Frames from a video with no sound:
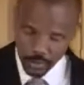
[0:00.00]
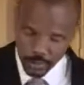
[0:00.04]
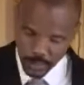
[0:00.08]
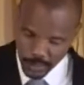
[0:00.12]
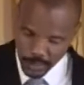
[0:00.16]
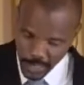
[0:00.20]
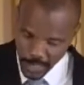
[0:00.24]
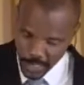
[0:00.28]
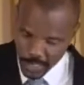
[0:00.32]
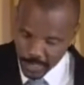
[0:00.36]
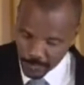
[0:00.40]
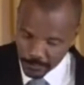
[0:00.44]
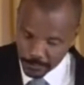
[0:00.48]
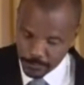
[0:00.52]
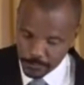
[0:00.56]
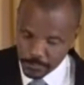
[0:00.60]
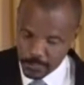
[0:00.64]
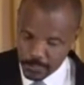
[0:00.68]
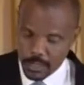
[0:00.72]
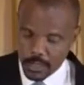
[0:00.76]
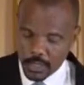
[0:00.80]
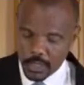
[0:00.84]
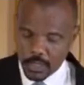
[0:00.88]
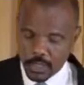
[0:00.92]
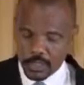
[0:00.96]
day.
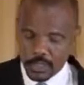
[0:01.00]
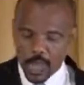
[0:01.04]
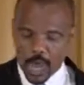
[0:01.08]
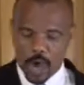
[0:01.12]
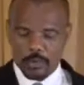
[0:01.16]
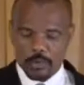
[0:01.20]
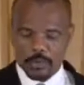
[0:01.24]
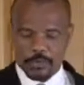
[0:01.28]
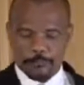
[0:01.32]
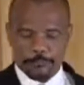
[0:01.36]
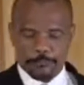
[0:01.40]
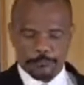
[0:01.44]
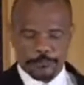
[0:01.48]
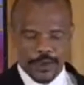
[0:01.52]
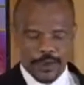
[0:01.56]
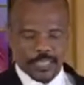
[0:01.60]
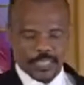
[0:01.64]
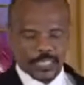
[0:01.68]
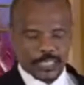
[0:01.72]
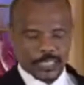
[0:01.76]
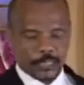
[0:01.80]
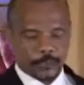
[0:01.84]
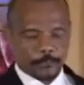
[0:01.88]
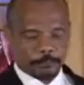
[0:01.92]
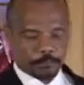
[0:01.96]
Now, the first,
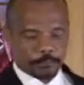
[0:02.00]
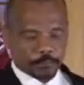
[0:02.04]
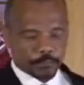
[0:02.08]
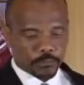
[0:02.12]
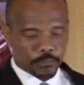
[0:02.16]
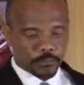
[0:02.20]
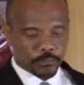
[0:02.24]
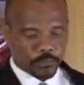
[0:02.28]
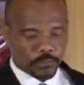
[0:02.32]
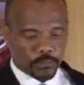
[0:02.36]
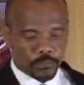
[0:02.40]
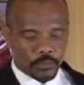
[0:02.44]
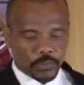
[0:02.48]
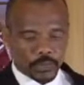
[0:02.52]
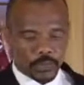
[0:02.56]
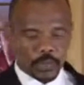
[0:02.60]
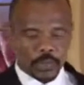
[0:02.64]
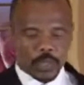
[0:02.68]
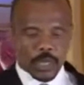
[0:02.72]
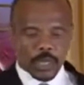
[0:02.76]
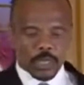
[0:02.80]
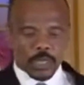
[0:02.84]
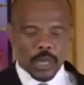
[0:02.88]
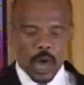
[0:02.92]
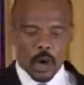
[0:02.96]

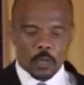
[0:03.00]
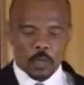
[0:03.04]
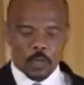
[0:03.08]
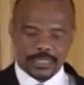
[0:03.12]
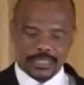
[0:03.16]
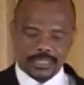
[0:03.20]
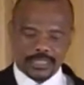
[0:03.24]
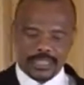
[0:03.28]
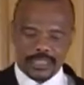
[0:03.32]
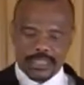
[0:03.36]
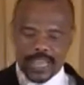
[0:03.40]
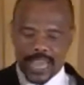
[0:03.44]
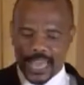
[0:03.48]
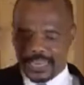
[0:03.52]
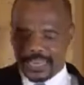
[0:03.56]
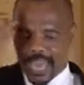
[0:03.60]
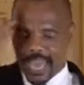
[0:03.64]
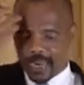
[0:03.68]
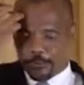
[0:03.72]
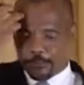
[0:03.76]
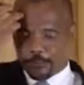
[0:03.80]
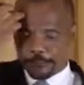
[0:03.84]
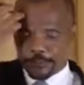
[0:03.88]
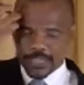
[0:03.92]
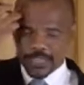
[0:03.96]
now we see then that the
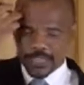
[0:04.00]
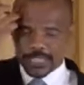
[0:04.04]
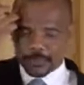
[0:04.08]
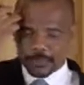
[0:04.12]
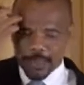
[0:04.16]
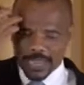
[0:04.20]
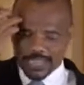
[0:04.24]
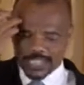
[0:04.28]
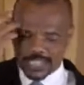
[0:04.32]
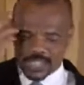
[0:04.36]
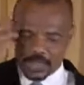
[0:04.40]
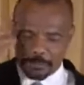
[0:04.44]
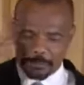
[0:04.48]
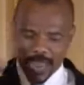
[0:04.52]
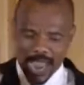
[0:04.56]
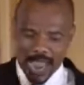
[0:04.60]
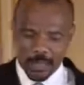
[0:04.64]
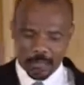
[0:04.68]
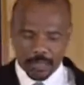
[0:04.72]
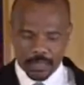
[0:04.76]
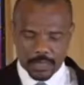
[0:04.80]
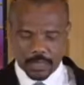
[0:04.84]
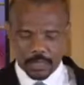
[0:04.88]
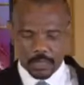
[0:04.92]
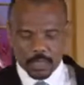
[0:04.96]
first passage of the
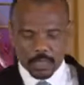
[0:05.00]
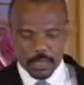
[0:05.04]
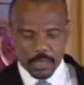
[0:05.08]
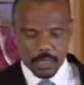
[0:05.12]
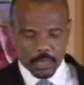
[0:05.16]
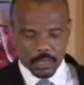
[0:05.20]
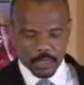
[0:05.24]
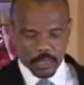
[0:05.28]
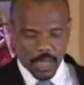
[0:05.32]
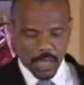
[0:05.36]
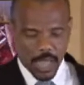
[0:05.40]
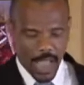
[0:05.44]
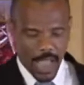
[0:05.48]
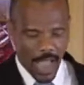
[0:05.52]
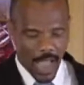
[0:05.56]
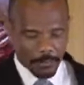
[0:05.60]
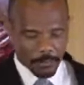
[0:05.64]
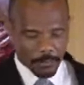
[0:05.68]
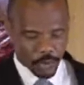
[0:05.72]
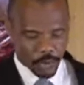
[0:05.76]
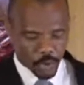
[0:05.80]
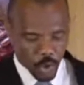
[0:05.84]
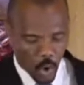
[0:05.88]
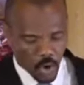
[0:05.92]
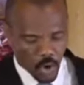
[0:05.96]
Bible, um,
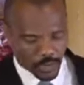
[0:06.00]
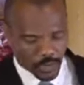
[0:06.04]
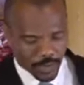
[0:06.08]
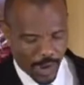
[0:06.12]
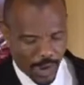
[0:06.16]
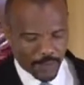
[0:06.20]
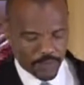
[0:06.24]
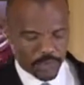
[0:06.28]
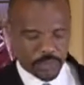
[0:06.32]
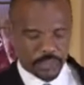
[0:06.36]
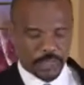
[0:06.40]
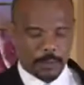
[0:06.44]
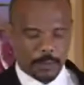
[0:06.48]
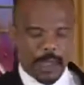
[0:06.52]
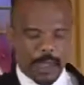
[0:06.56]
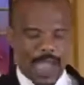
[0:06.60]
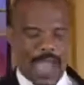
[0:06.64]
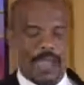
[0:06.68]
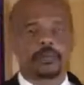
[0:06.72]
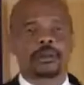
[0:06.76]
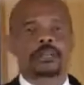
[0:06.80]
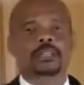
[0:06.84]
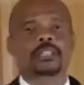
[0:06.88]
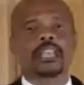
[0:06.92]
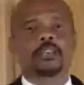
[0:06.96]
don't the
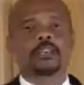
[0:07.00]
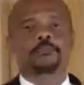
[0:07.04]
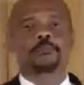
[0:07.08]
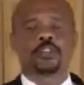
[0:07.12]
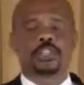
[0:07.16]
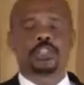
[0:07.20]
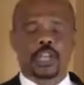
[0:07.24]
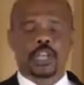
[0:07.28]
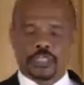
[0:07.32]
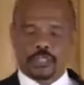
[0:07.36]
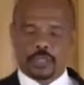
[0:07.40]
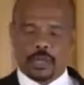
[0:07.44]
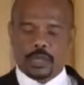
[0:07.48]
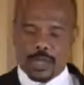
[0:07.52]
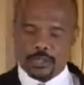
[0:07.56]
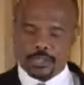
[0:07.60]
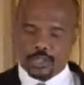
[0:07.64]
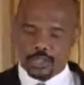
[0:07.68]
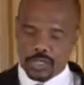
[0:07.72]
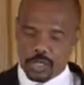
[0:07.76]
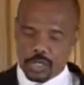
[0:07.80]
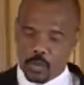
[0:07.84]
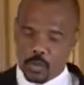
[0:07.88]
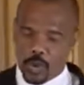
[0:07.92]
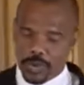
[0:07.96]
Bible therefore doesn't
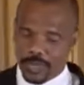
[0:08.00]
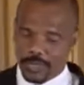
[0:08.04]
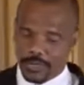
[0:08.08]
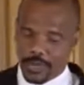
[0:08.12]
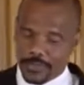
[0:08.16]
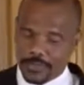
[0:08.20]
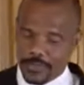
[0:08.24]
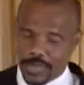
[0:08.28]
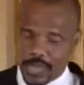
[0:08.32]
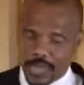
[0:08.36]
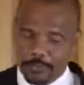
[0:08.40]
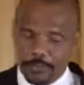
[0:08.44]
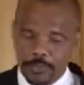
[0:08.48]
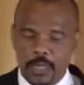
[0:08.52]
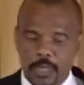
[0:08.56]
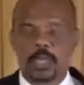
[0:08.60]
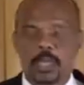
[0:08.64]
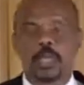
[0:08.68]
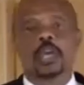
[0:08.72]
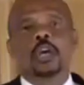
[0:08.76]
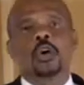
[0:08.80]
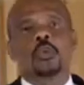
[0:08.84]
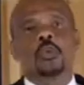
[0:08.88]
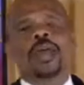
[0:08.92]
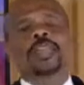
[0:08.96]
contradict one another.
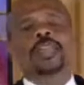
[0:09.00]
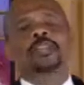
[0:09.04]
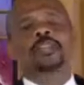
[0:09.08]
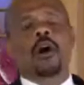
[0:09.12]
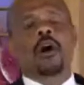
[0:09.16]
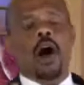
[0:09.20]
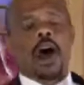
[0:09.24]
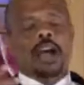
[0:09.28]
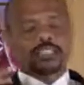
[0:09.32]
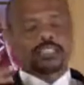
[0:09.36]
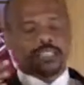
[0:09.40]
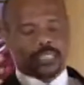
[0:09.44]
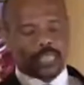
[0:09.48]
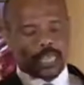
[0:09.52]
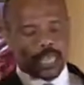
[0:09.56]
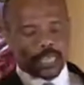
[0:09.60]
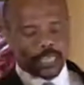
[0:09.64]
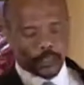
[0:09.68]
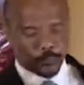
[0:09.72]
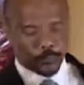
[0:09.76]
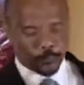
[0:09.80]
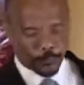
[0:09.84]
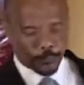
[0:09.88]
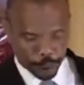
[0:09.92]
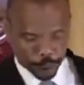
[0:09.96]
When God says
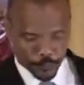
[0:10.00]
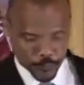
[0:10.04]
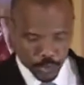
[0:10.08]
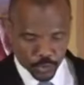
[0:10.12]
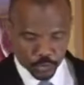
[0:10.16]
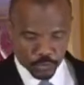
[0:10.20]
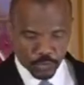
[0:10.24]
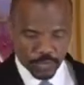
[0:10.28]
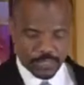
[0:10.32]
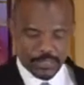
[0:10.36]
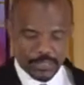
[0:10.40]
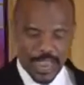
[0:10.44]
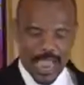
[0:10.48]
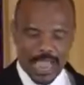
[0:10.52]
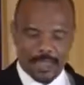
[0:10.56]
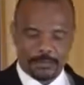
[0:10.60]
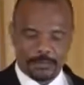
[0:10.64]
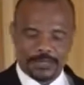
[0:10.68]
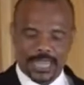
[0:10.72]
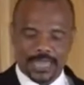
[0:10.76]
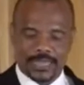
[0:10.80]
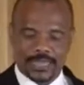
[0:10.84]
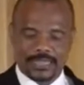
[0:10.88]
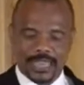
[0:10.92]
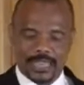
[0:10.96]
53 times
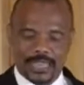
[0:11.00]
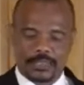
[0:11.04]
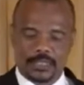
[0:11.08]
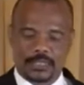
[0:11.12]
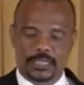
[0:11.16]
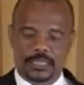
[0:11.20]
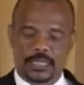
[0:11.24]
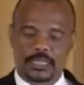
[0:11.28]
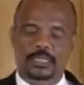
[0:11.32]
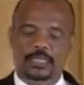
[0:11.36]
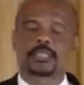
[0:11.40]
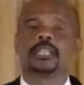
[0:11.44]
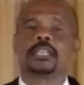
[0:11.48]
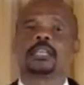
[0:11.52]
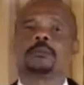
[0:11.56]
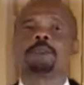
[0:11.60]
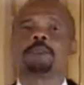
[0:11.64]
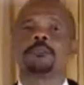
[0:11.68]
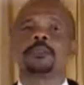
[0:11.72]
that death is asleep,